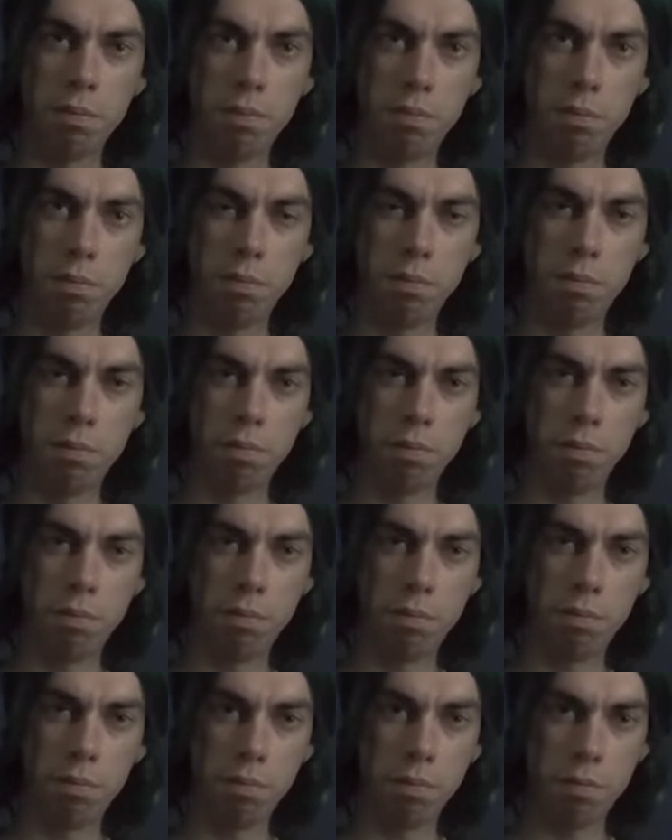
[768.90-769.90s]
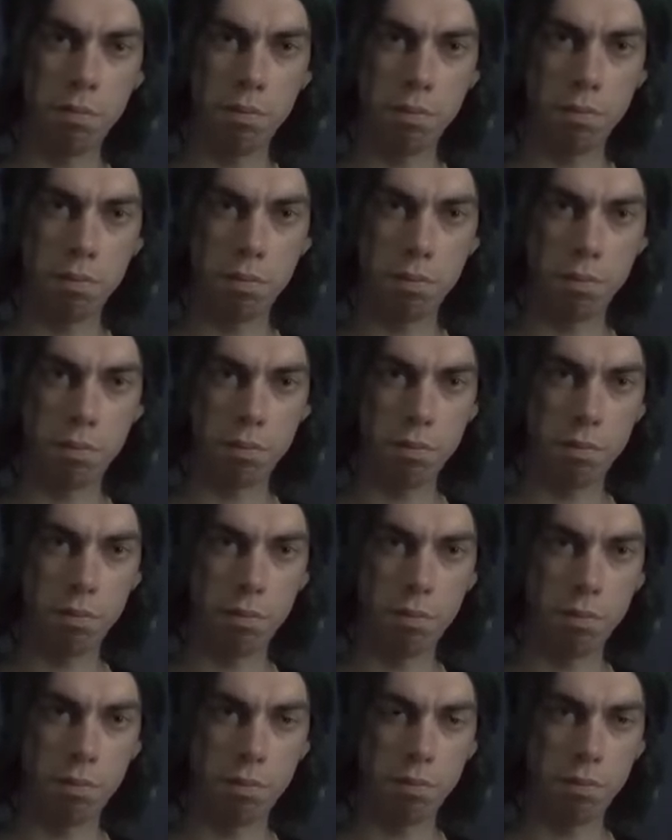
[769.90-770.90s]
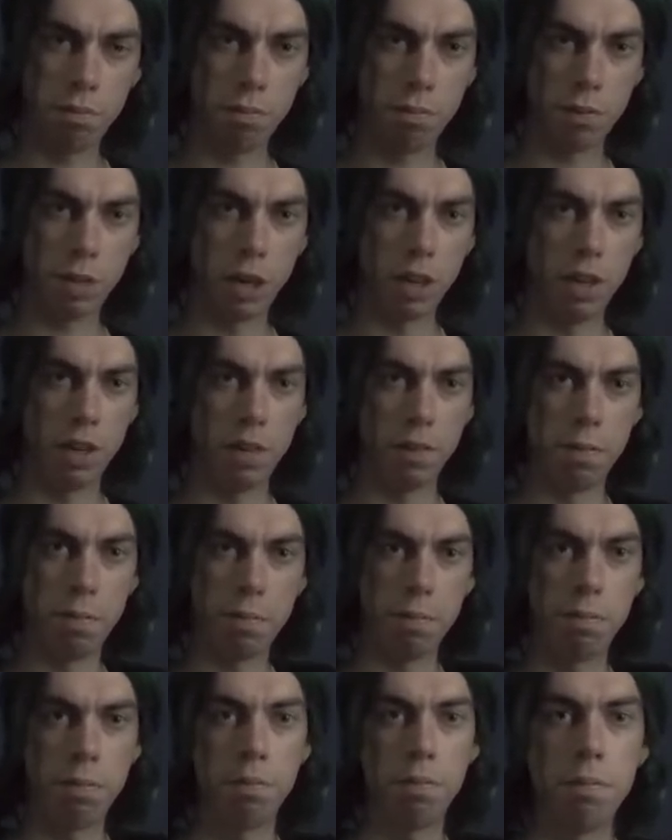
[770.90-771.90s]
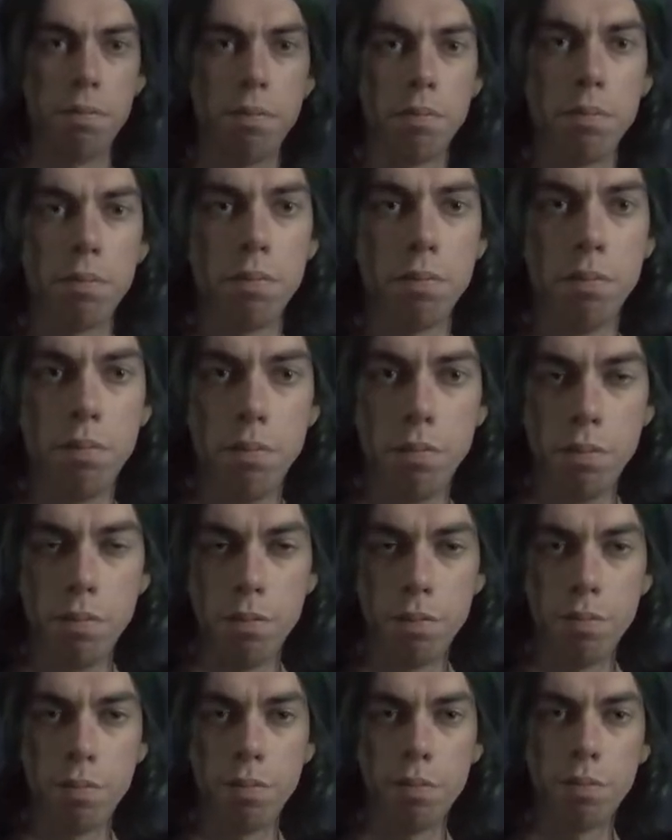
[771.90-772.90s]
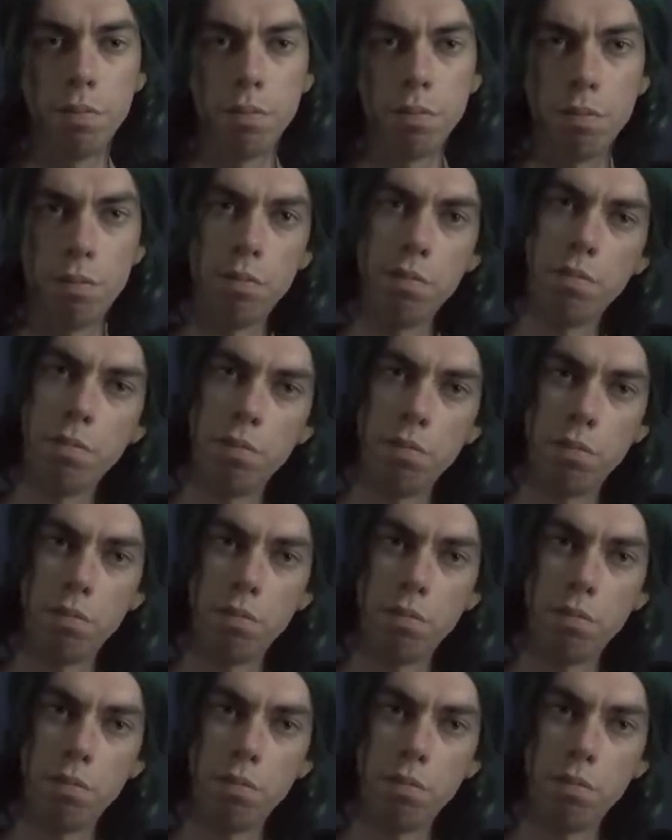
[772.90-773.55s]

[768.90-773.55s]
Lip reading: [no speech]